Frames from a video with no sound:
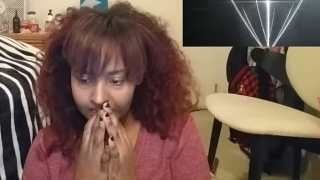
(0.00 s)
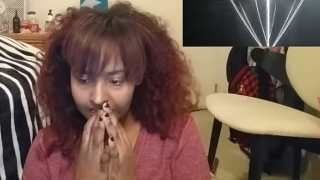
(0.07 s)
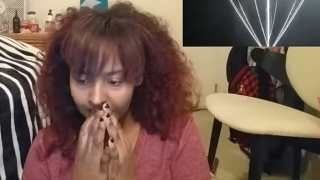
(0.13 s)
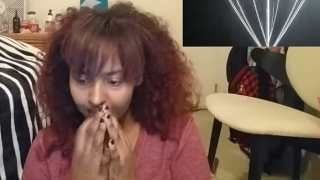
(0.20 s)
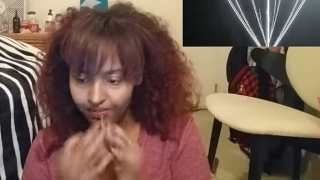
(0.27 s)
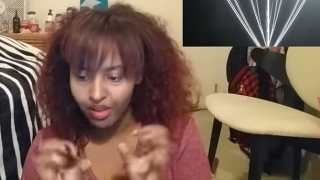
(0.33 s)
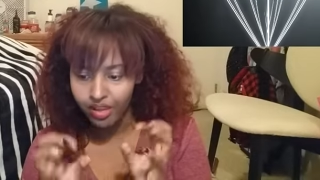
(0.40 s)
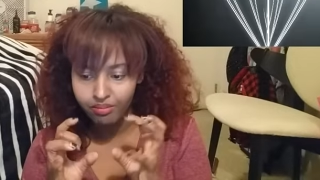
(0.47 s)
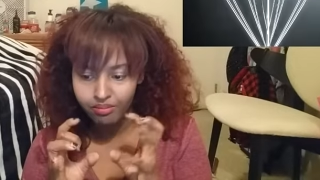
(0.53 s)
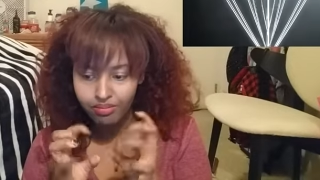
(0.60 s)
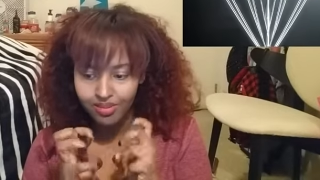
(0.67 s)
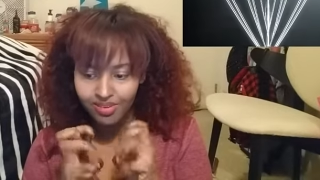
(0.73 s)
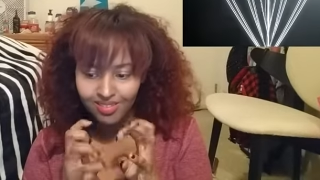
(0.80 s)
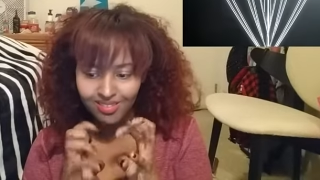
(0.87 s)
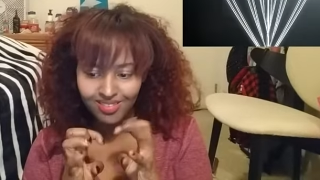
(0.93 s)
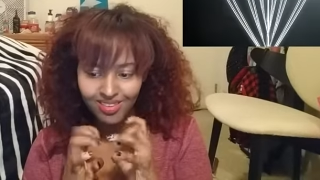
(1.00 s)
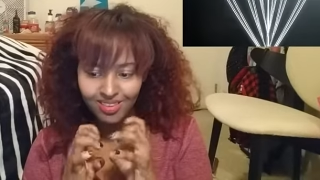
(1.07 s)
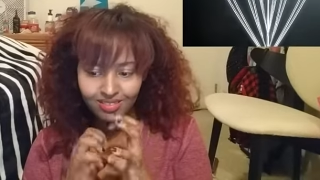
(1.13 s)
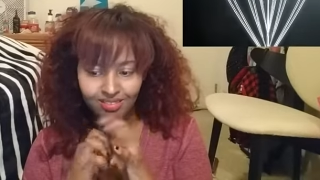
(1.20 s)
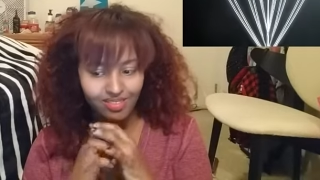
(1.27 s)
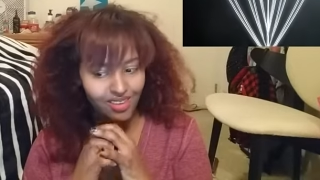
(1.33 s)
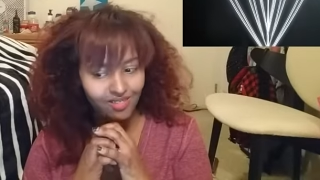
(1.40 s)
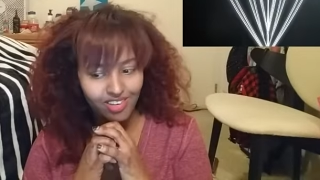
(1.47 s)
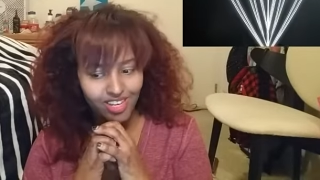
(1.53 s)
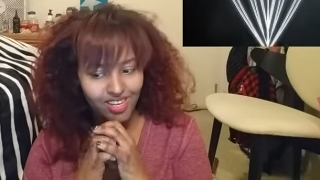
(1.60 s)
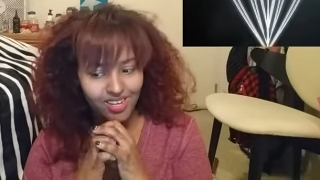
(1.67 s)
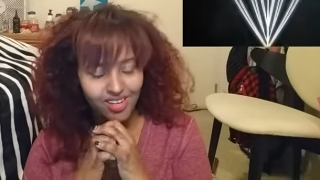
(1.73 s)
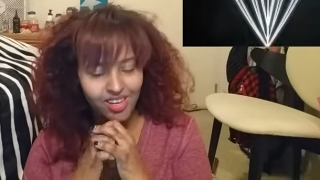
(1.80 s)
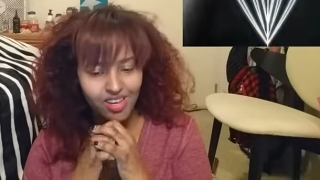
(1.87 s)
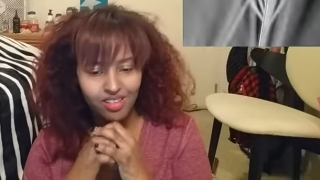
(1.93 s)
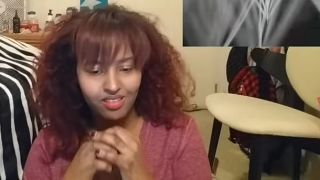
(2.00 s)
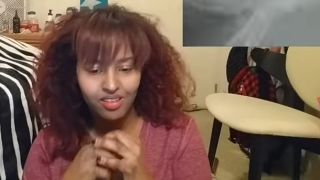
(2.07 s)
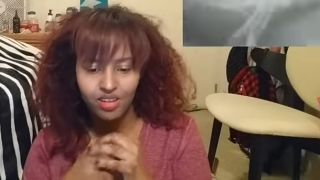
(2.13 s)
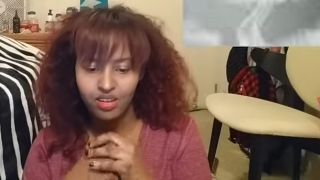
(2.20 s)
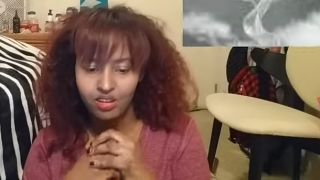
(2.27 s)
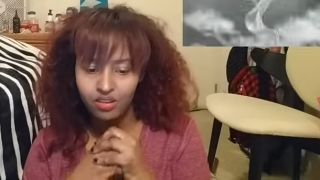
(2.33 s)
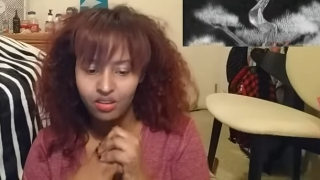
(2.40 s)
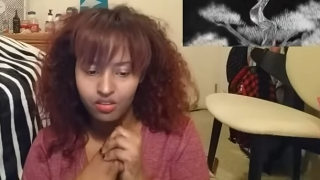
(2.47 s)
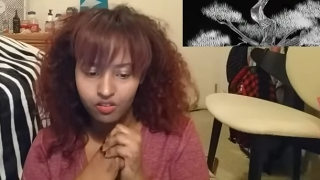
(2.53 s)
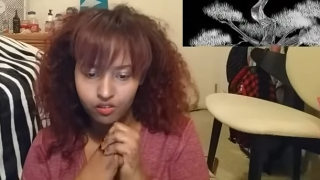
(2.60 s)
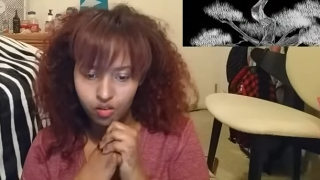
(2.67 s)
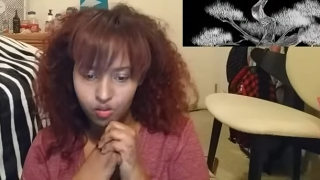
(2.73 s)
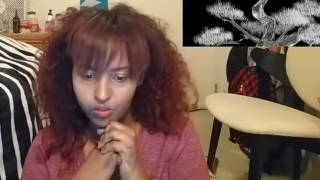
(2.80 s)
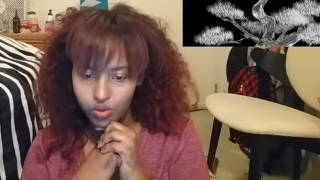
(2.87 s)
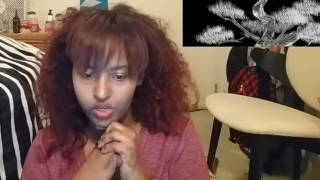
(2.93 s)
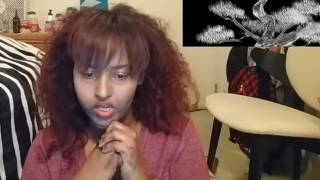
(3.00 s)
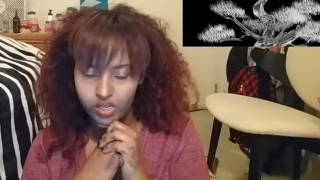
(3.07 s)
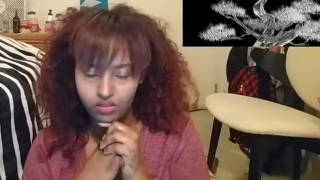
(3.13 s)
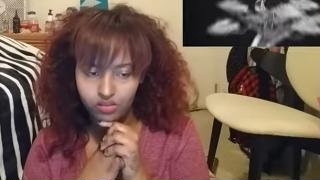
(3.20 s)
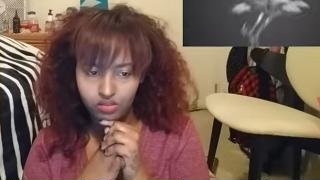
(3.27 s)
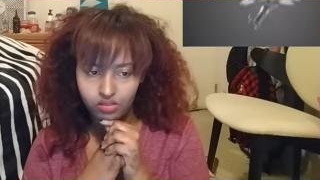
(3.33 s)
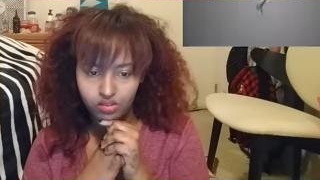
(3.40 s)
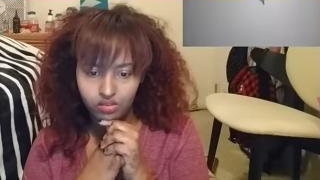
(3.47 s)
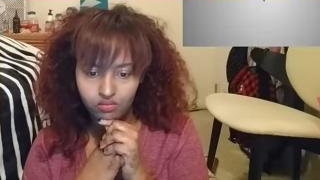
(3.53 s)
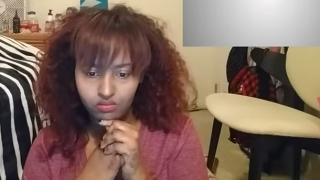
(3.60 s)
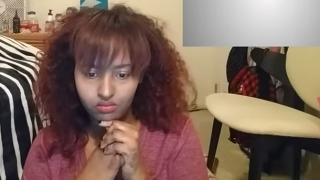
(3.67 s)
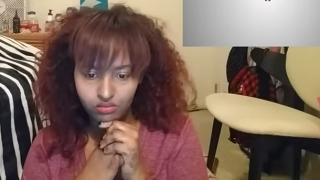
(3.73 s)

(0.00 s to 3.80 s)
November oh seven. Four more days.